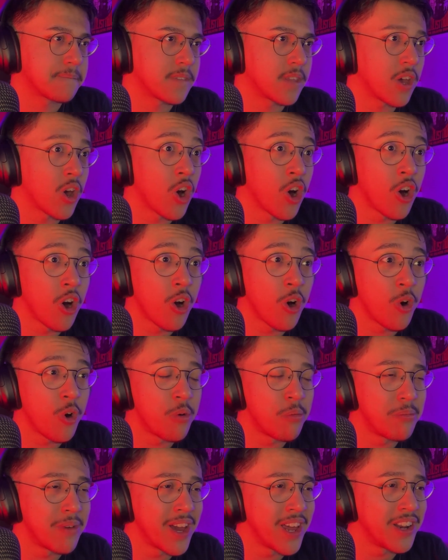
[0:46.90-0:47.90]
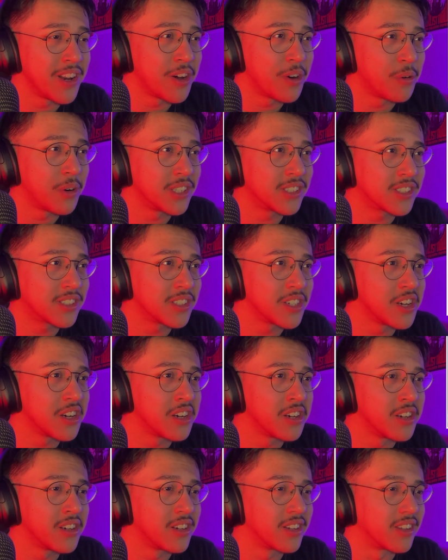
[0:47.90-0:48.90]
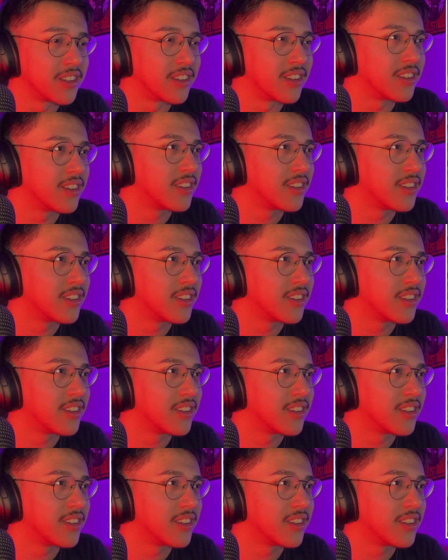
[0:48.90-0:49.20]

Oh, Mendo, what's good?